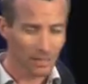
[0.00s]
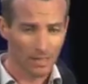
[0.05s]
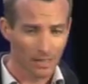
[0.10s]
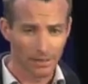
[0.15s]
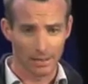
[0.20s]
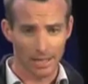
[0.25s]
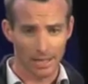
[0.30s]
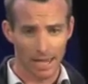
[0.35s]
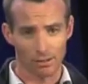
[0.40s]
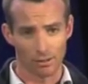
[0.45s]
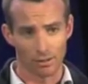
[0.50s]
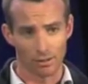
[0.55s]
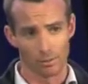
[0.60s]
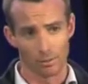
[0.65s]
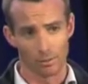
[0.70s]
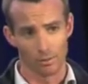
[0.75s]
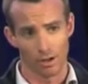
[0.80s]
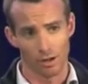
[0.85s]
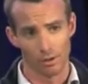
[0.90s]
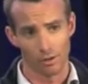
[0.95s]
in the category
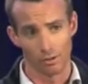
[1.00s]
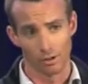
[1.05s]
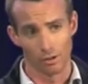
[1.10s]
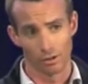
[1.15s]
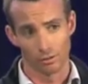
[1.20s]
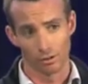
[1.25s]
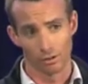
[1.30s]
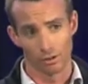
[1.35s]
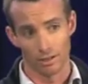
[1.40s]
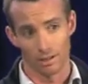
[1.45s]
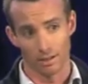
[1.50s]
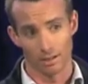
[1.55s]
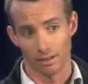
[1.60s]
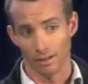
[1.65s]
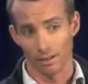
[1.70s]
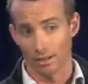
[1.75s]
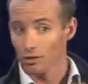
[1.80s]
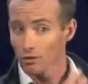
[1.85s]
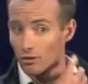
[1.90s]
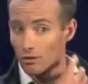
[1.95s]
where I work, which is in
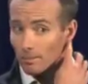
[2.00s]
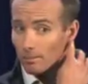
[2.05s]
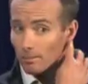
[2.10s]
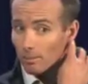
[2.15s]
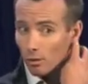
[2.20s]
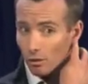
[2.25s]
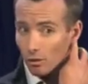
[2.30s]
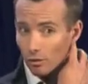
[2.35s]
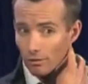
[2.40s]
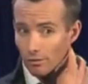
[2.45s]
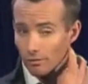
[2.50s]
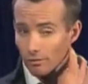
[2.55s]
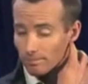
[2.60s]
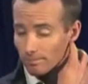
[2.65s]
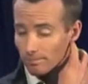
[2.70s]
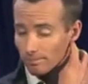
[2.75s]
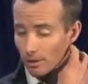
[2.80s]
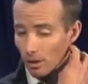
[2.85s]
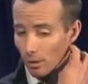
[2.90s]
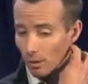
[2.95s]
the extreme poor of
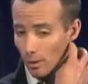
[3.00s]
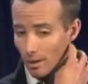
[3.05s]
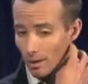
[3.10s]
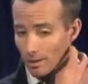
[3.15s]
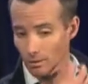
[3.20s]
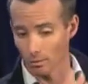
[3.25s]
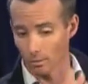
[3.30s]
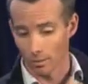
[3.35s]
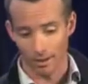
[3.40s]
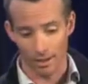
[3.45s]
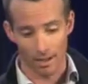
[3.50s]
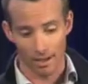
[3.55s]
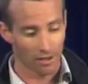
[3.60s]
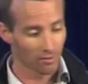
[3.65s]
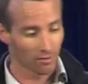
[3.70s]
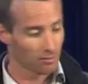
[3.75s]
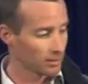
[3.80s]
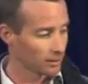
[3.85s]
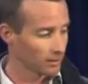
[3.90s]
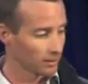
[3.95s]
1 to
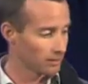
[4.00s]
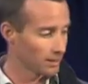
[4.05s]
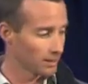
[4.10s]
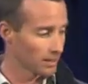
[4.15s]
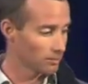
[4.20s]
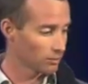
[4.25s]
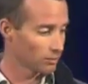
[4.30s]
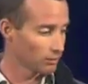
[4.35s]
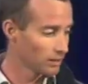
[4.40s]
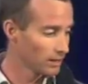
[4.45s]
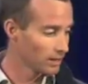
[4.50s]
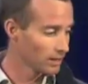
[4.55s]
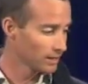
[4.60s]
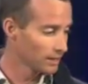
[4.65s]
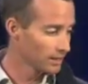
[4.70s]
1.5 billion people,